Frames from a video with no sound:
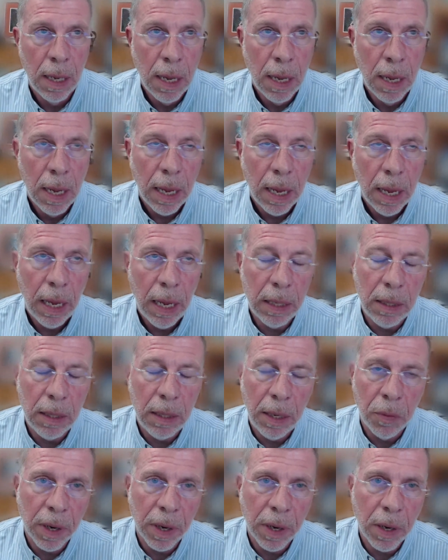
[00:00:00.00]
In, in
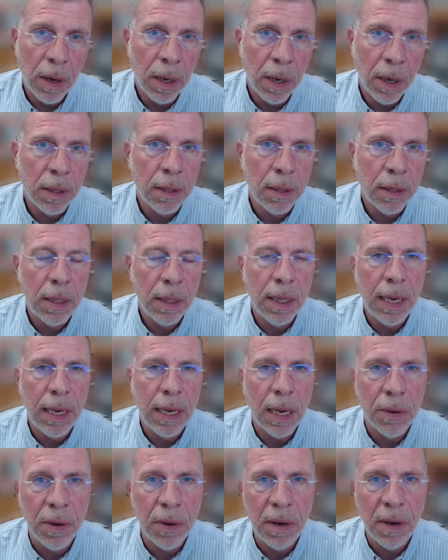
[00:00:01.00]
regards to the
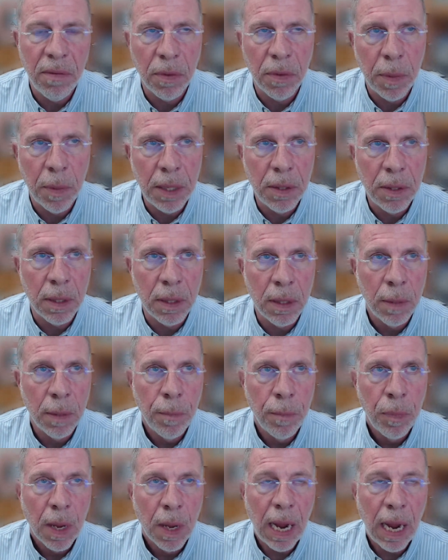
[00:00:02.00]
other information,
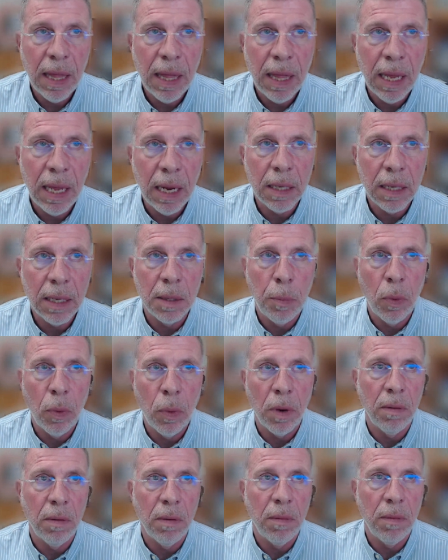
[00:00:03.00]
I think it's
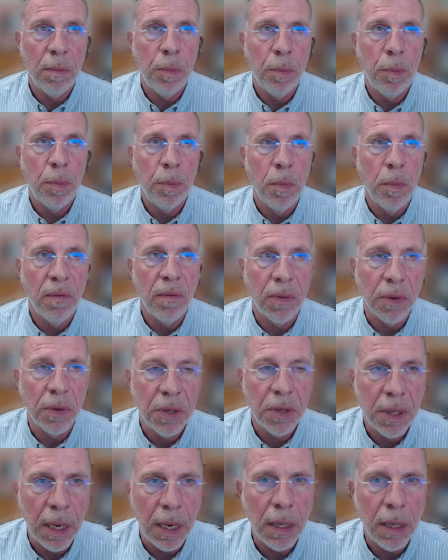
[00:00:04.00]
important for
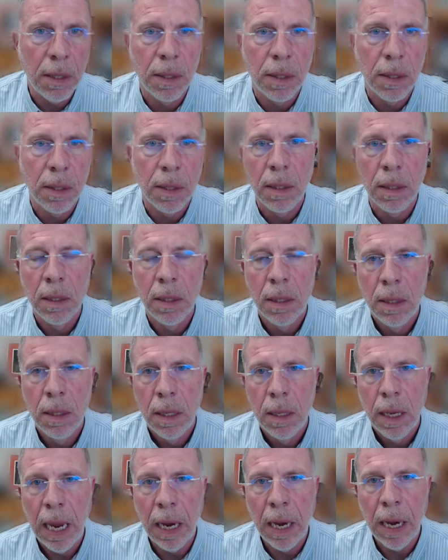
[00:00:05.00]
states
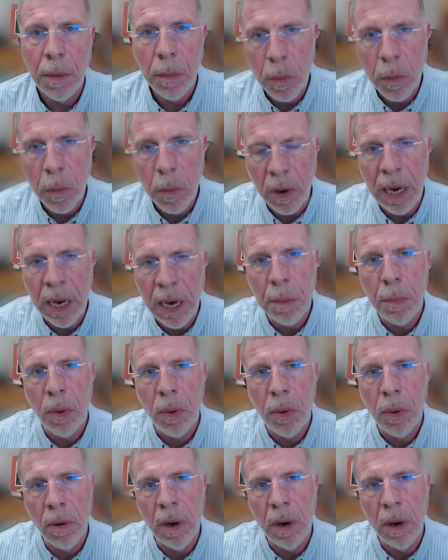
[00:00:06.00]
and grant
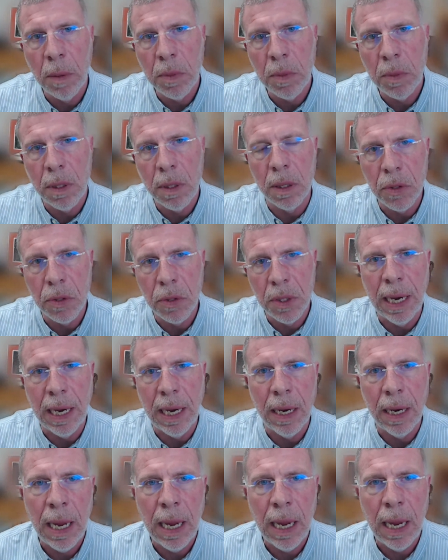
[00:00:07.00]
programs to understand
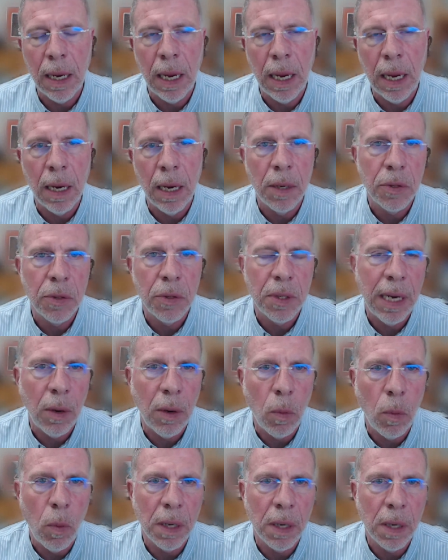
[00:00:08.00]
that and understand
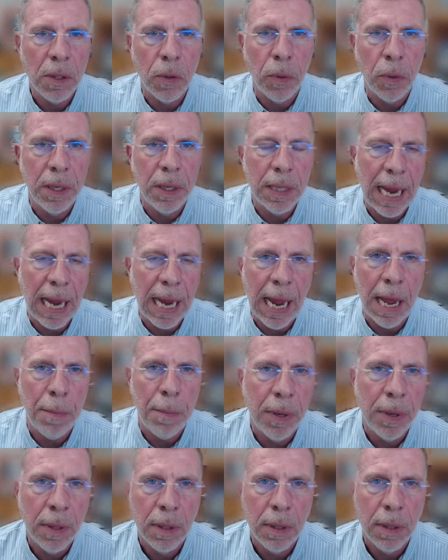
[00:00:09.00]
what's going to
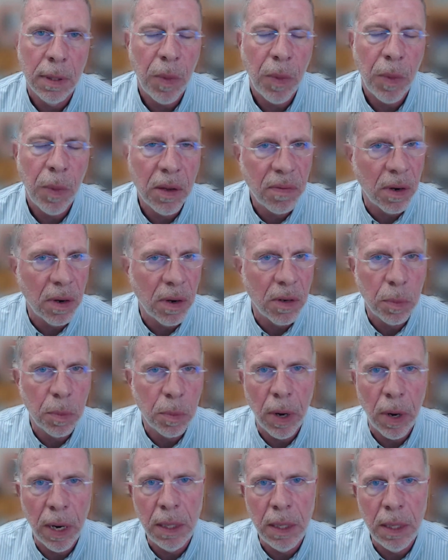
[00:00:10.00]
happen as far as
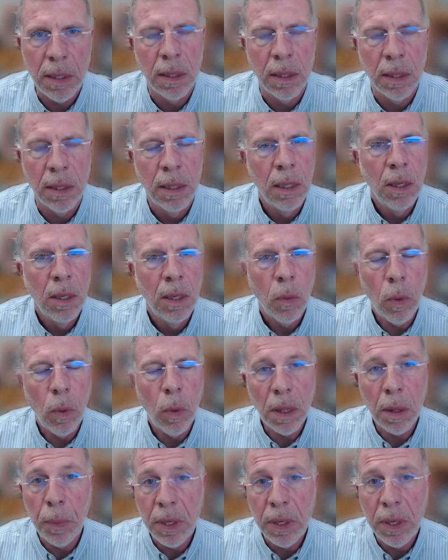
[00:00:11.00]
price, what the
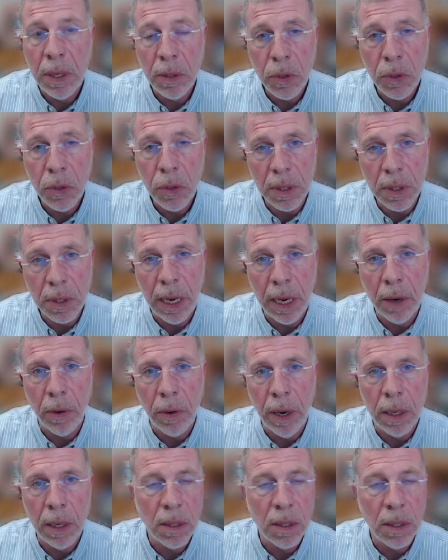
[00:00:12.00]
potential take rate
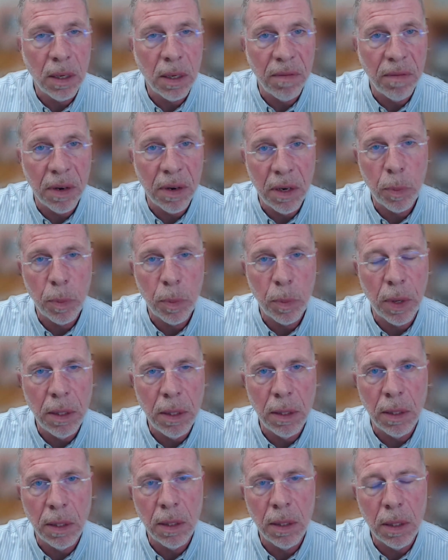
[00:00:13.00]
is at various
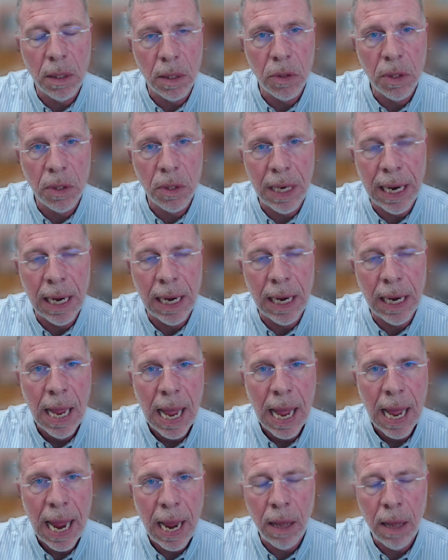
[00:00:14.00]
prices to understand
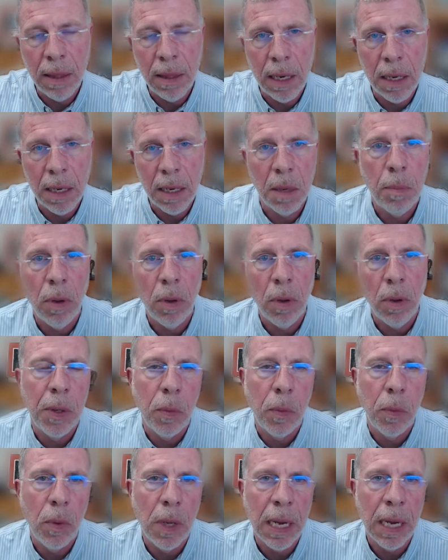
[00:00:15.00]
how that deployment
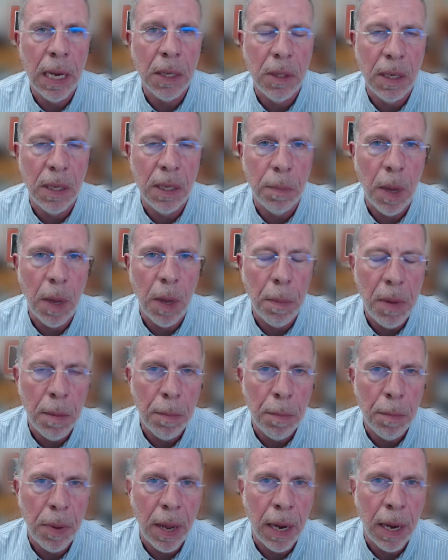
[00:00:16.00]
will actually up, up
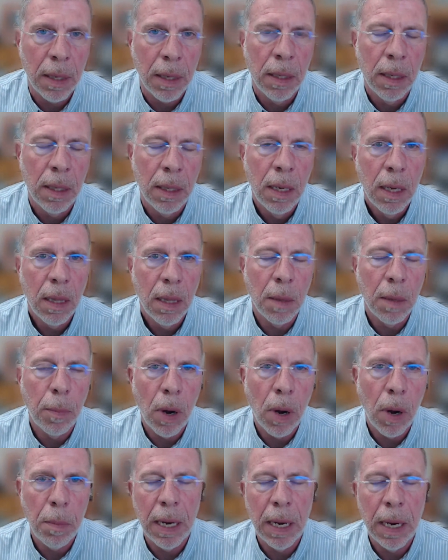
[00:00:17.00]
impact the
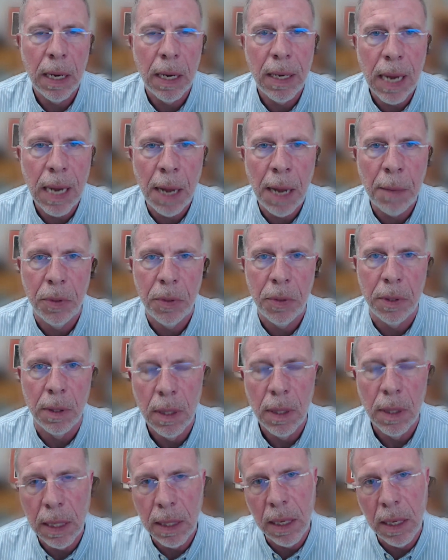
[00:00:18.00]
broadband adoption
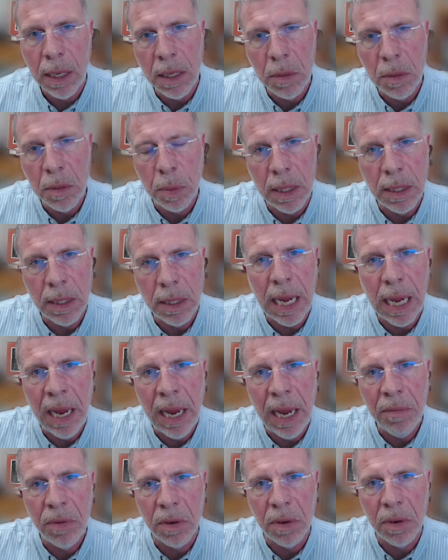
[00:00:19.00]
that takes place
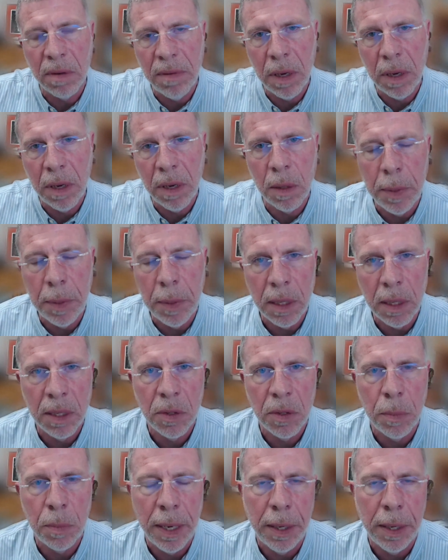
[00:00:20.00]
after availability is made.